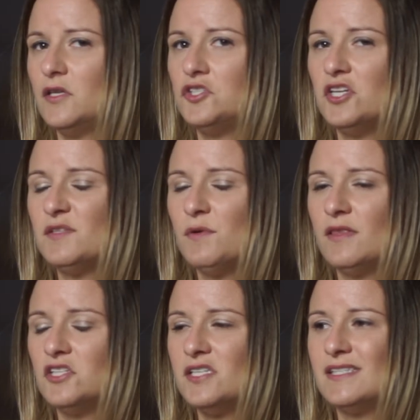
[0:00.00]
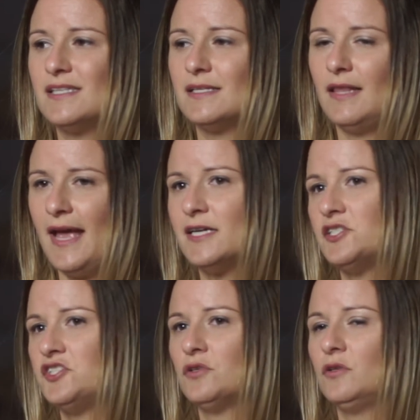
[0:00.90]
Just
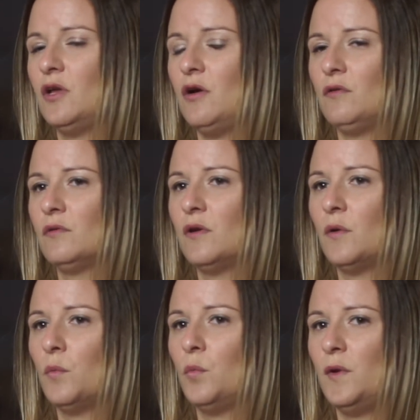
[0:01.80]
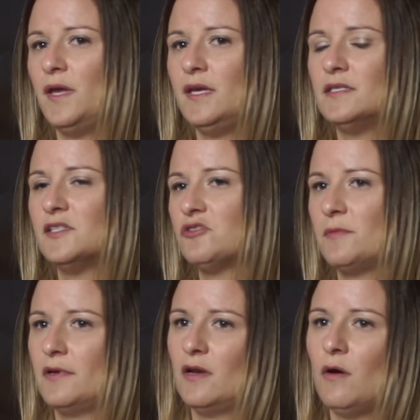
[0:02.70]
last year alone, we
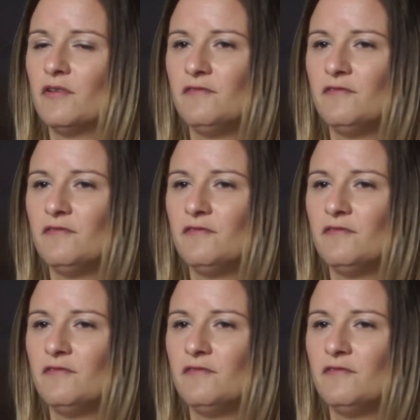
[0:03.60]
distributed over